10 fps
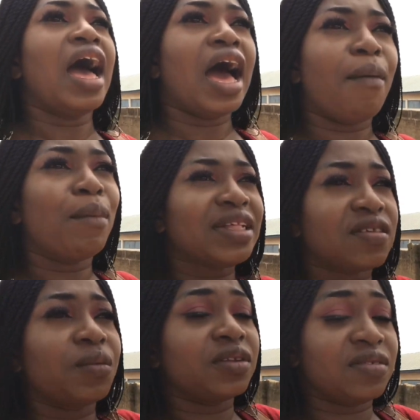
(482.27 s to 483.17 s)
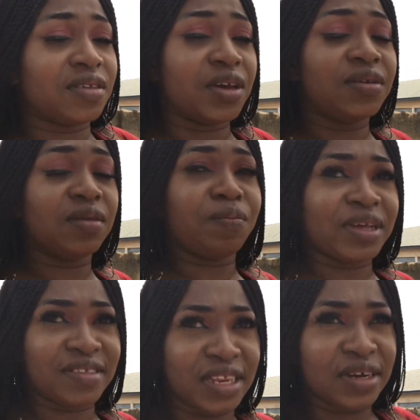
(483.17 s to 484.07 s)
i met some of the security
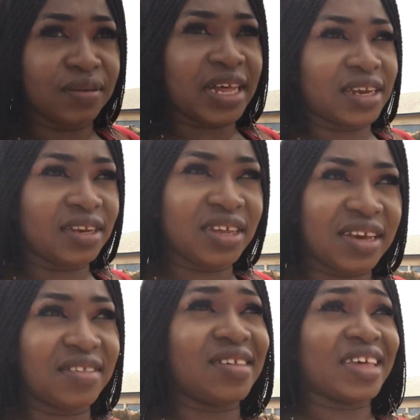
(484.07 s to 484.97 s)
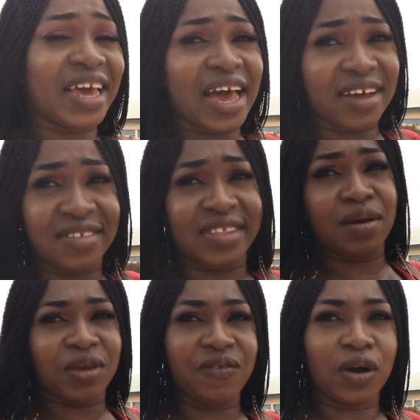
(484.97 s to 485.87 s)
personnel like the dss and i asked them
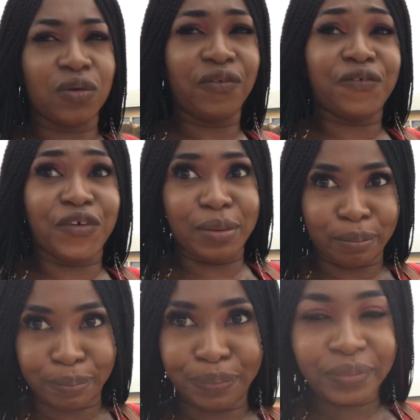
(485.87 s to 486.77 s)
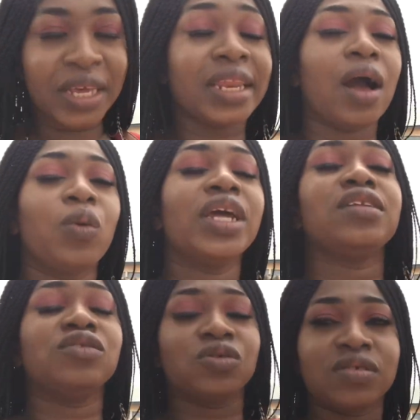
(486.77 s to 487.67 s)
if i could film that i wanted
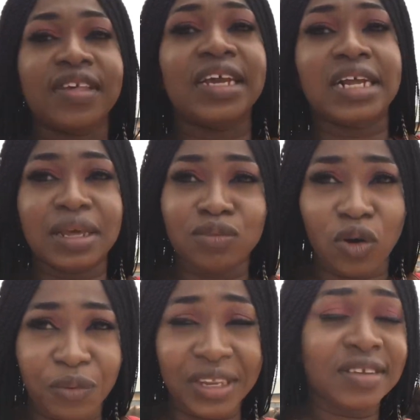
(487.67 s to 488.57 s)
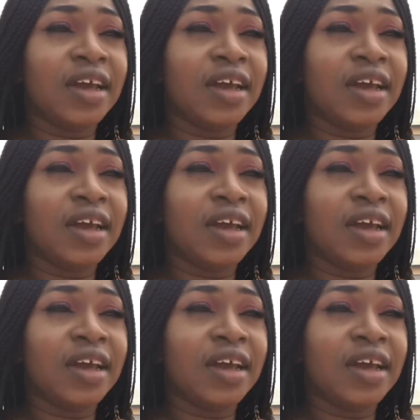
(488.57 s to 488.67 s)
to just a glimpse of it